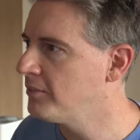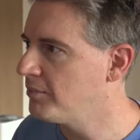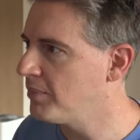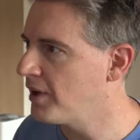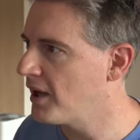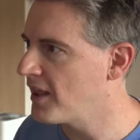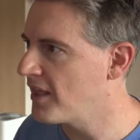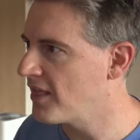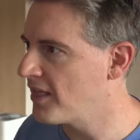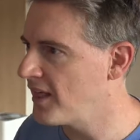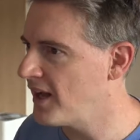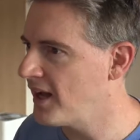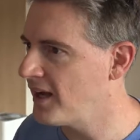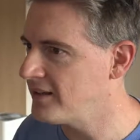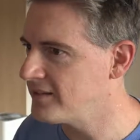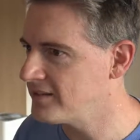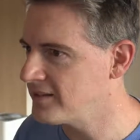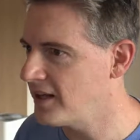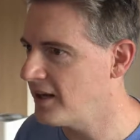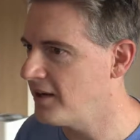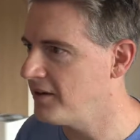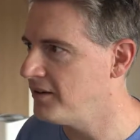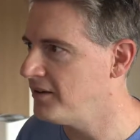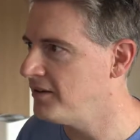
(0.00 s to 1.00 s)
but
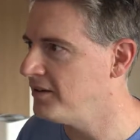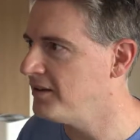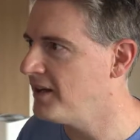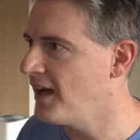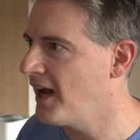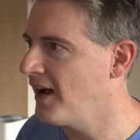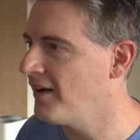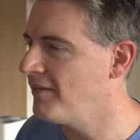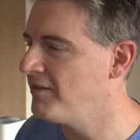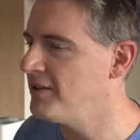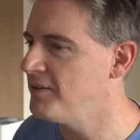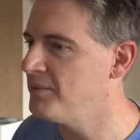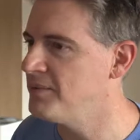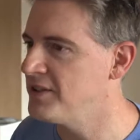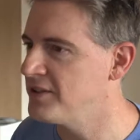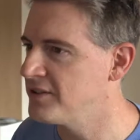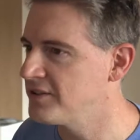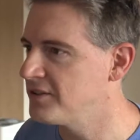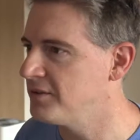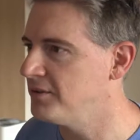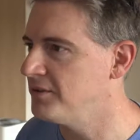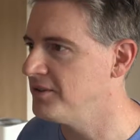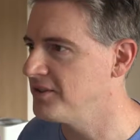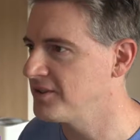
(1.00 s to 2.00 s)
that's how you'd have them and
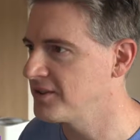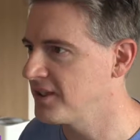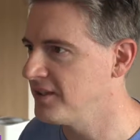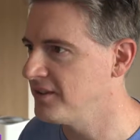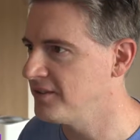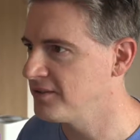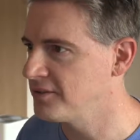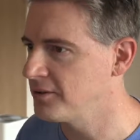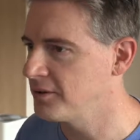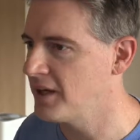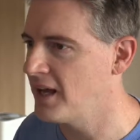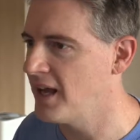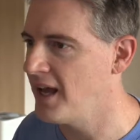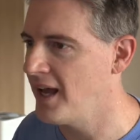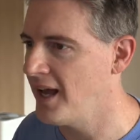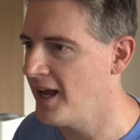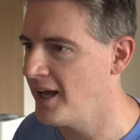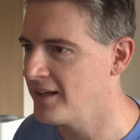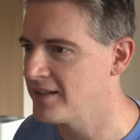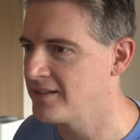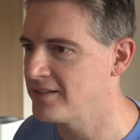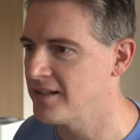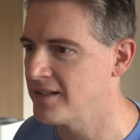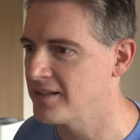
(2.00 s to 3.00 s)
students can sort of
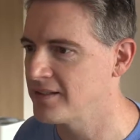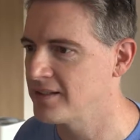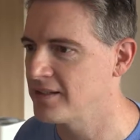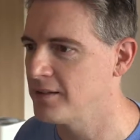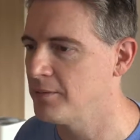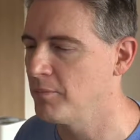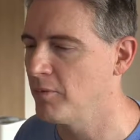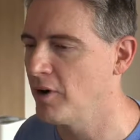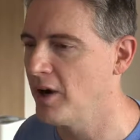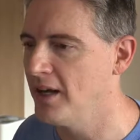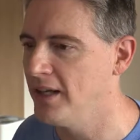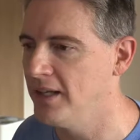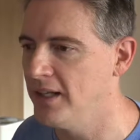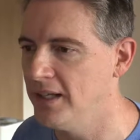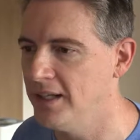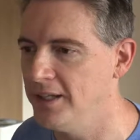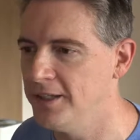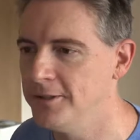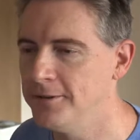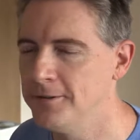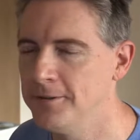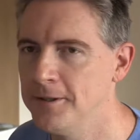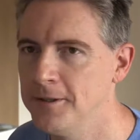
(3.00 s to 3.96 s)
access them right in.